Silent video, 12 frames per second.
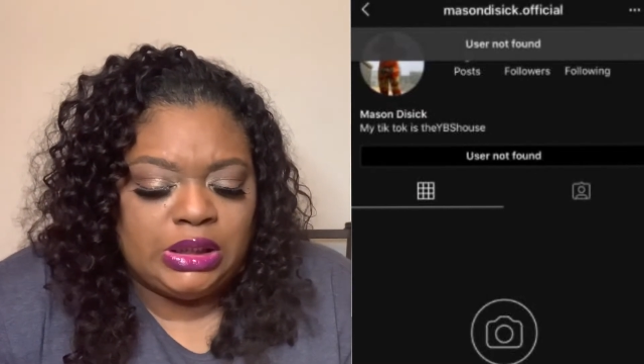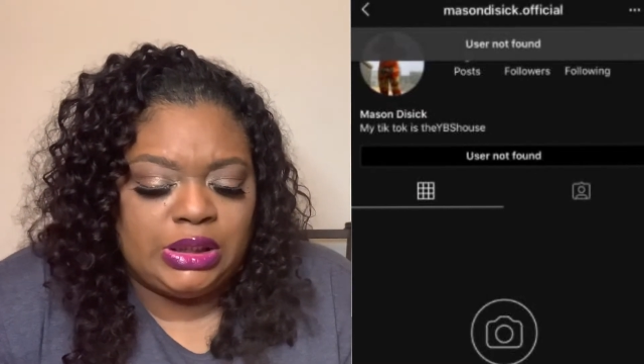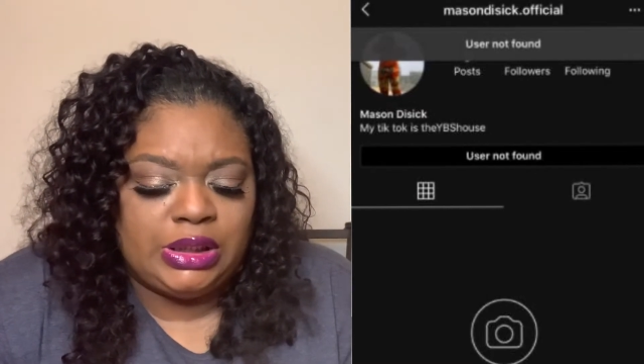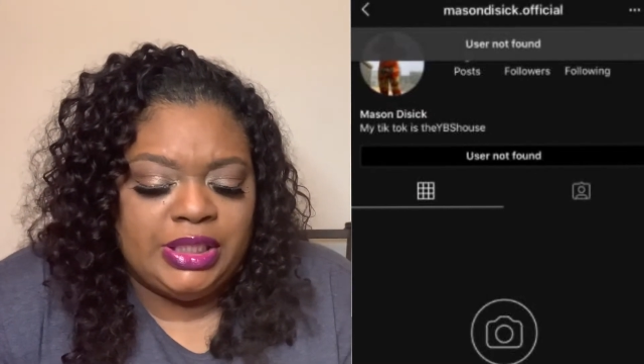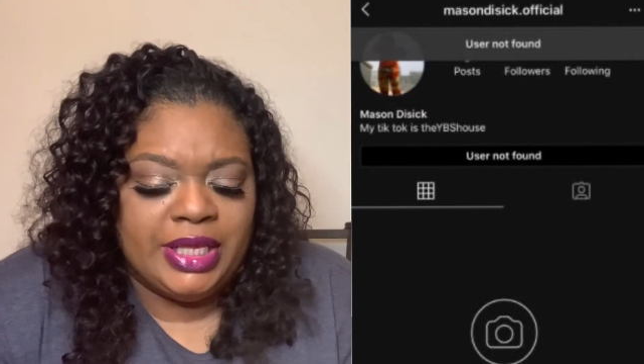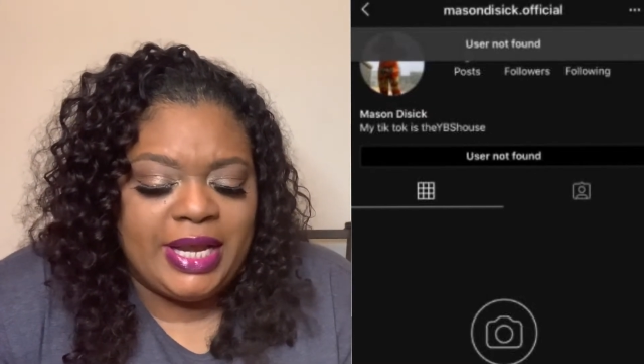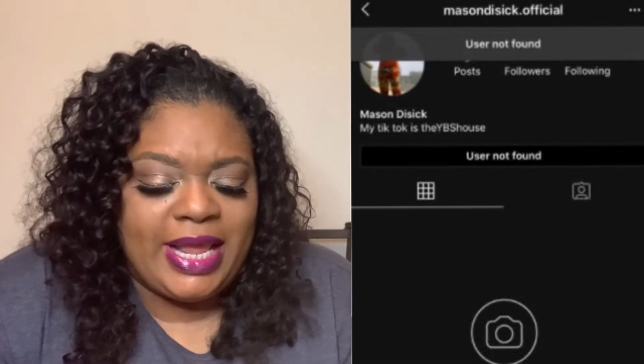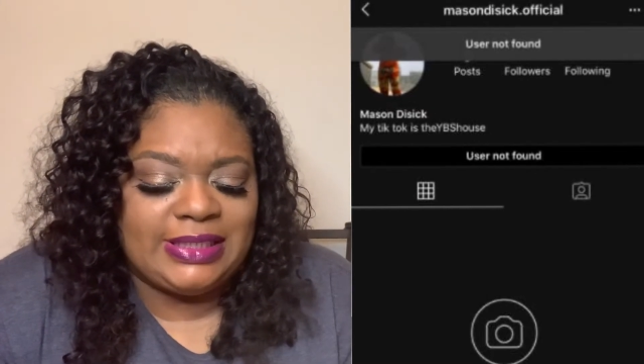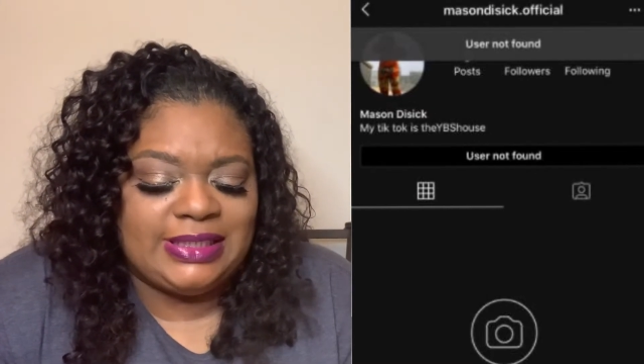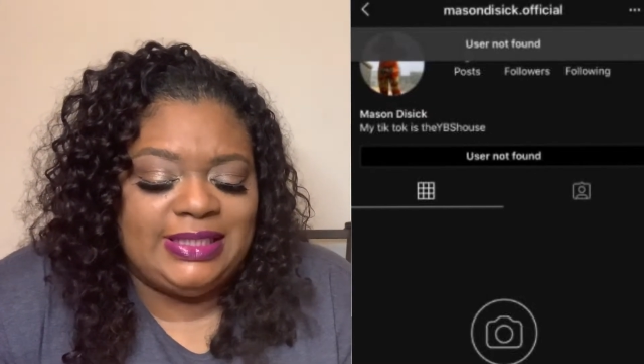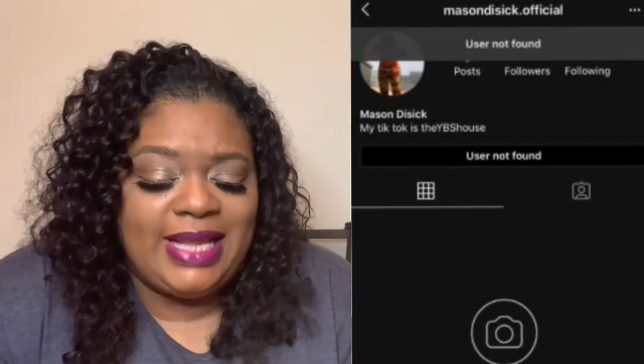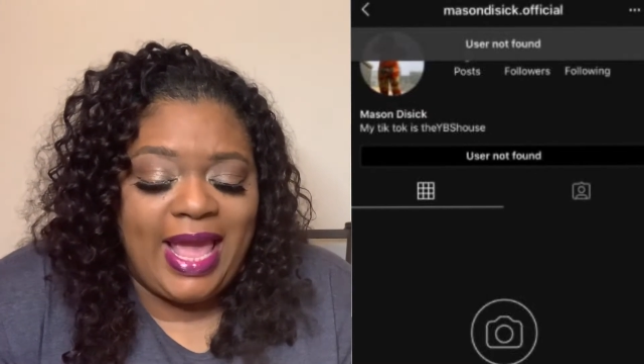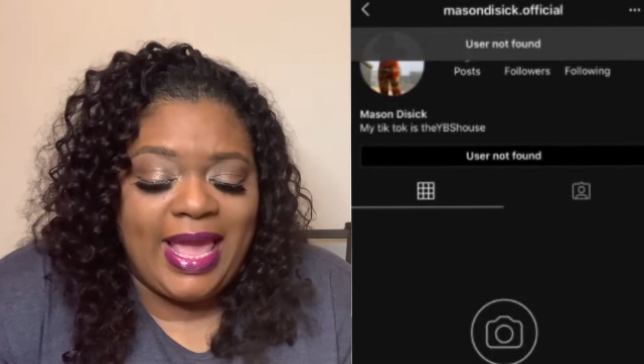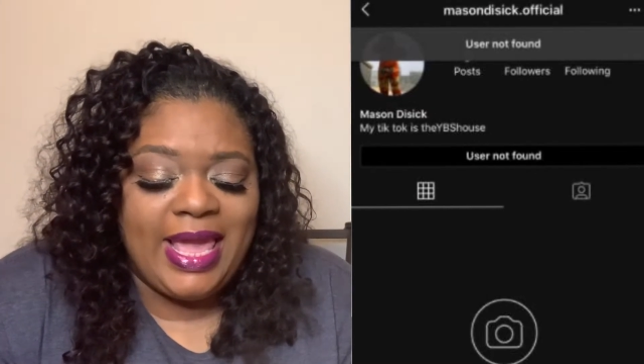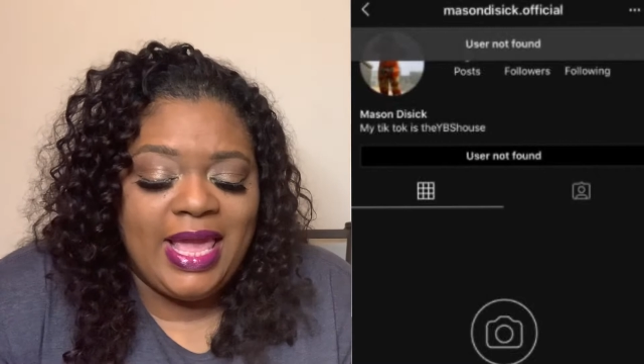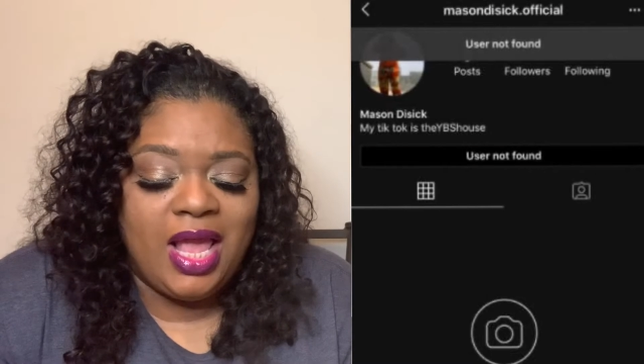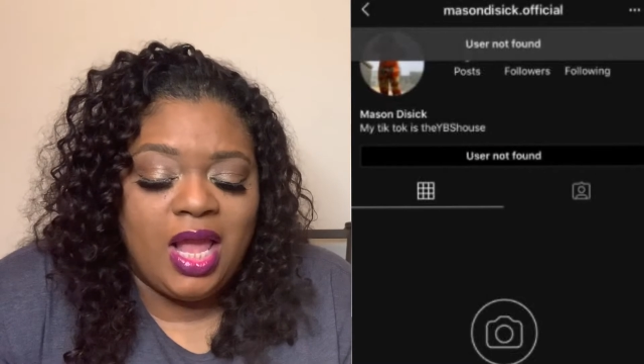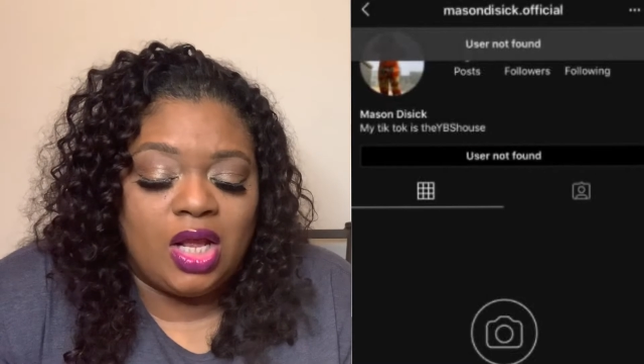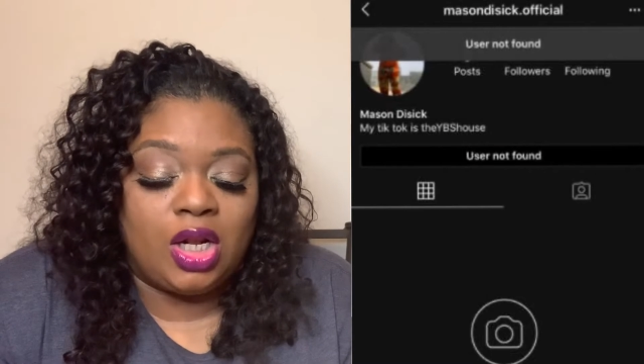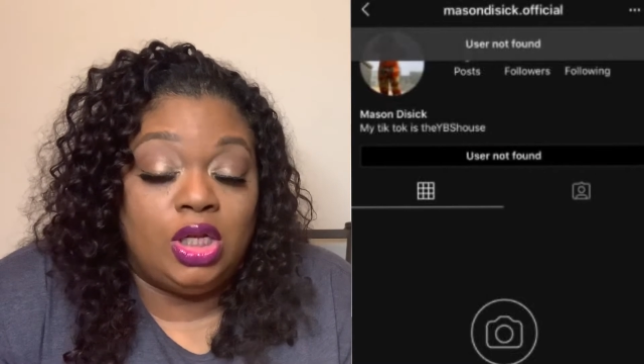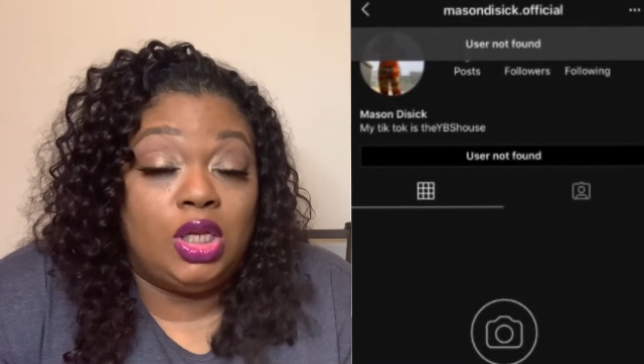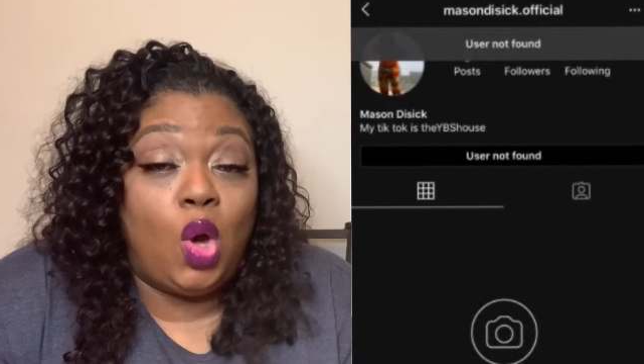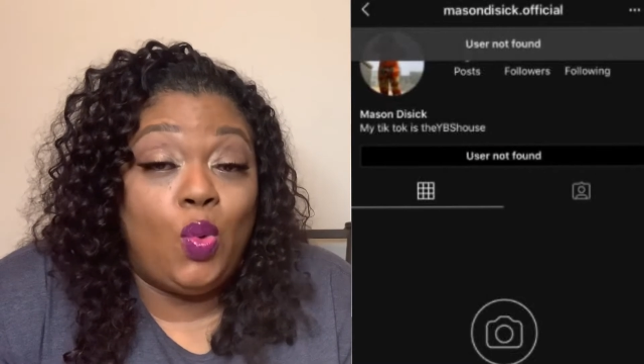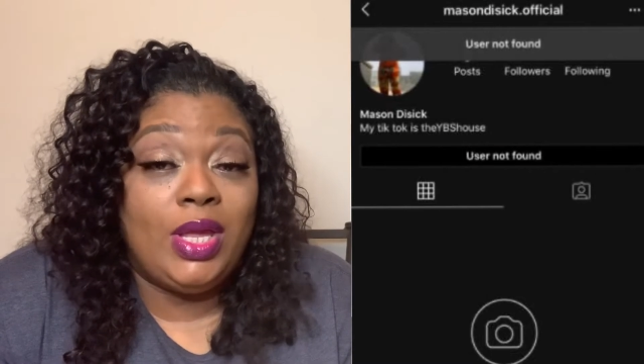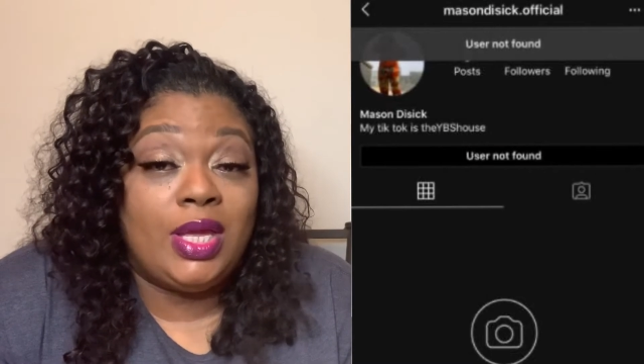The next day, Khloé